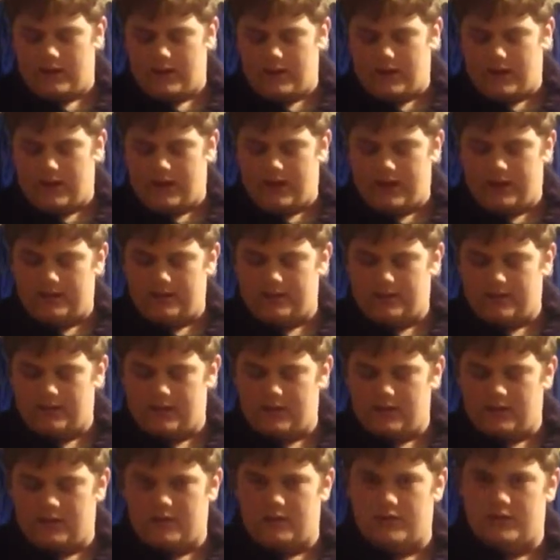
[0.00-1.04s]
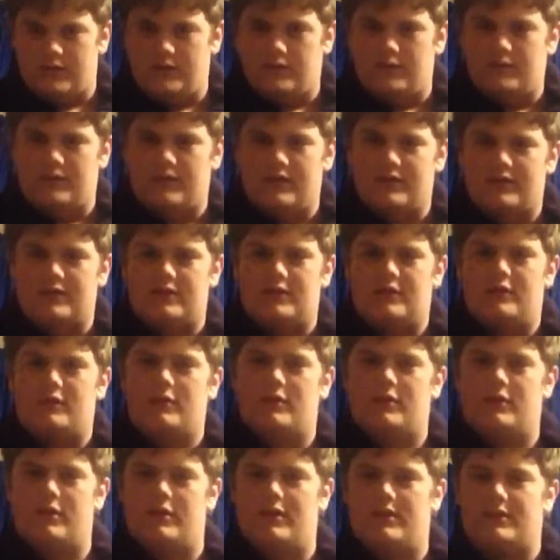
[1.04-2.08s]
And this
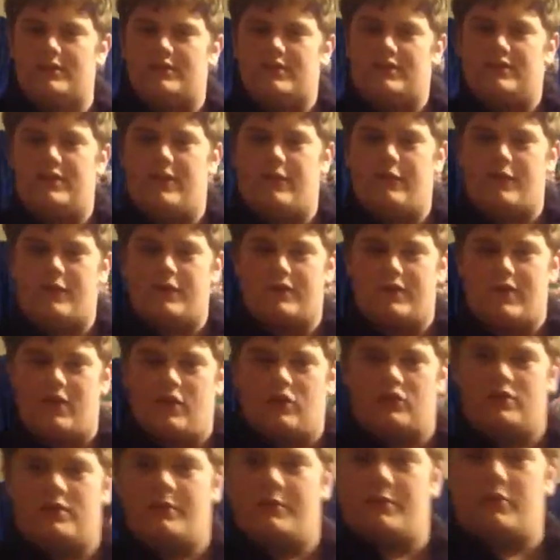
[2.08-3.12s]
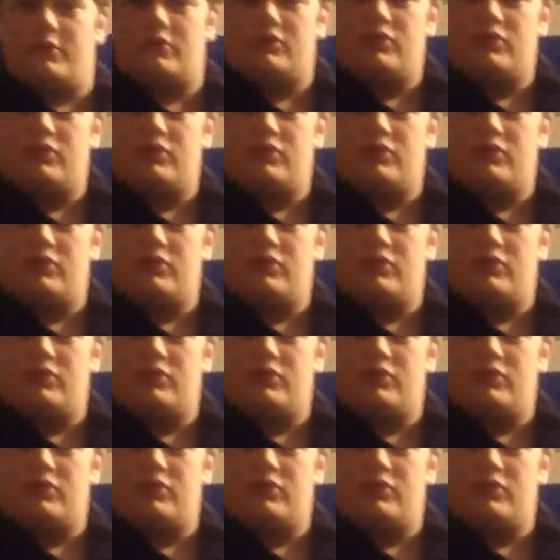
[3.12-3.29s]
is different than your typical